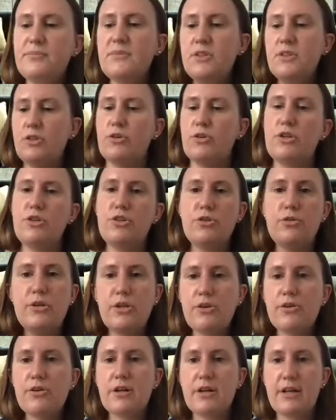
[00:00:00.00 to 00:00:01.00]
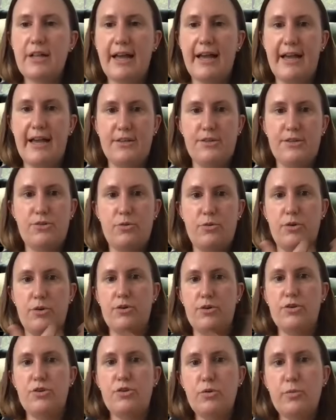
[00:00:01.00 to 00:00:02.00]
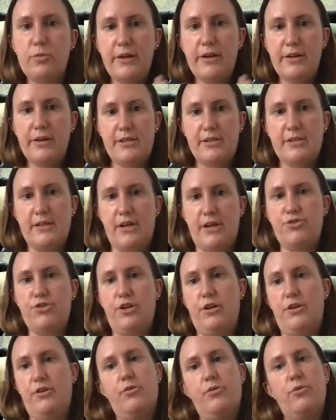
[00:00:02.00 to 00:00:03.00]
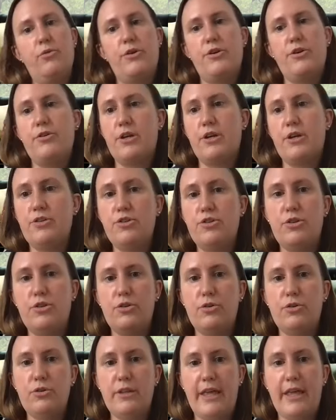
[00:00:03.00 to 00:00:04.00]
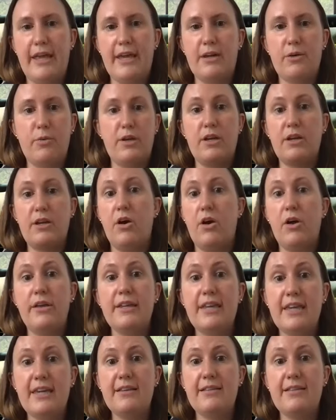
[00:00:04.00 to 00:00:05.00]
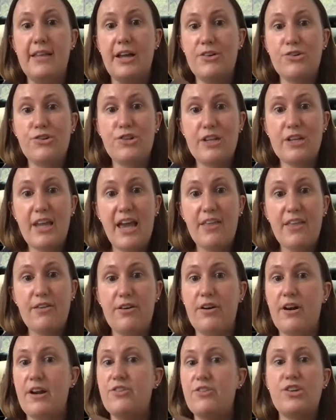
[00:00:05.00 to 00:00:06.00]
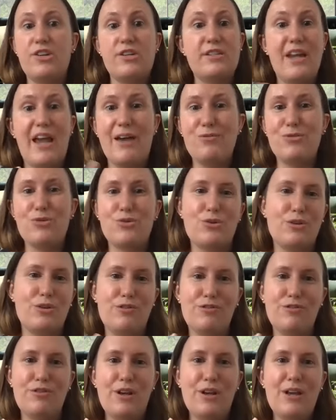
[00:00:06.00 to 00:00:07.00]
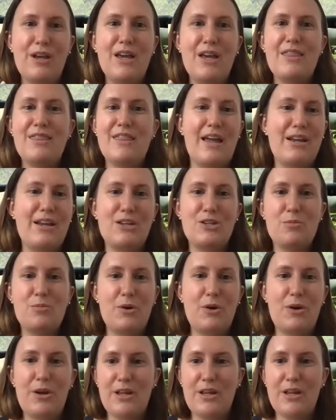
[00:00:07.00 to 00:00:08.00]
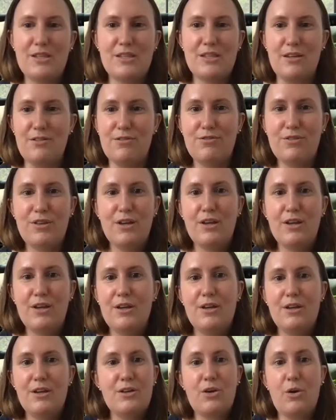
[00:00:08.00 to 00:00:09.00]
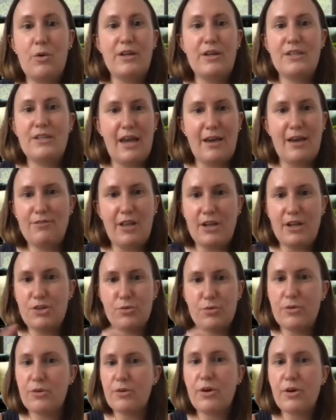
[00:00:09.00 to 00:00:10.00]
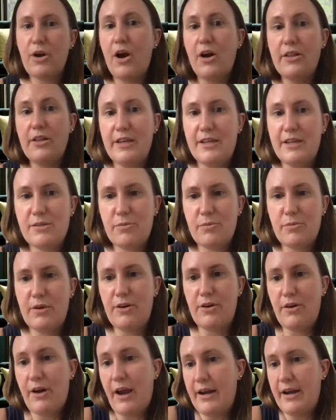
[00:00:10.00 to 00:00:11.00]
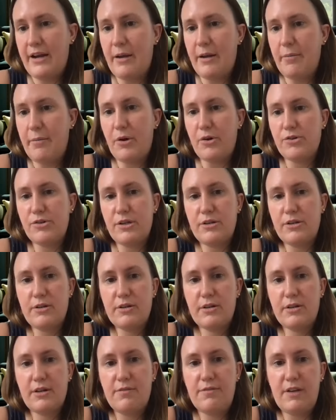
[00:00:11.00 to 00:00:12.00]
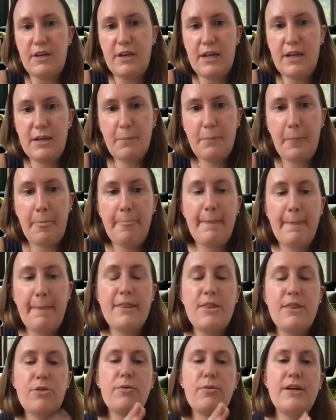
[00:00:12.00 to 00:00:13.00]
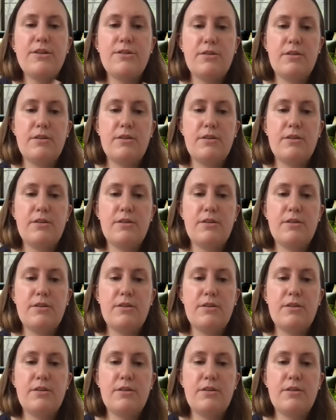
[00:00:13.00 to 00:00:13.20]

you can do a yoga class, or you can do a wellness session, or you can do we can all eat lunch together and just have sort of that experience of going to have lunch with your colleagues when you're at an in-person convening. And the rest